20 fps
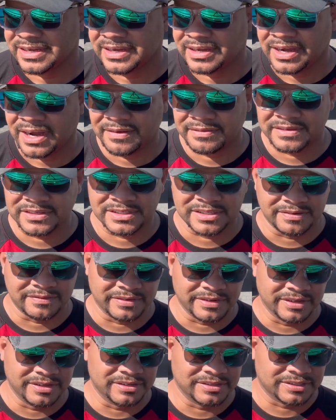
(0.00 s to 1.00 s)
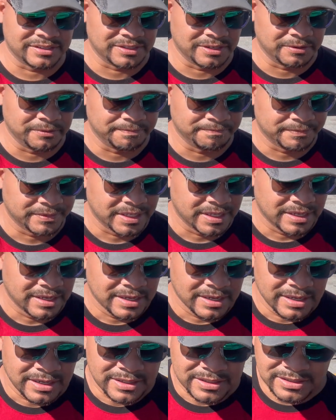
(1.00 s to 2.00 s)
after several years. So
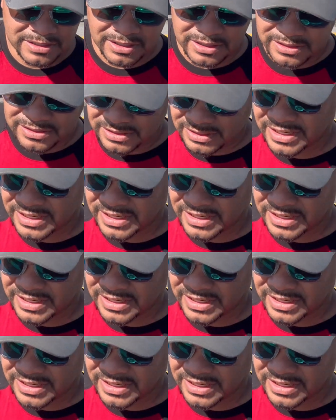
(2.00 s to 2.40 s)
it's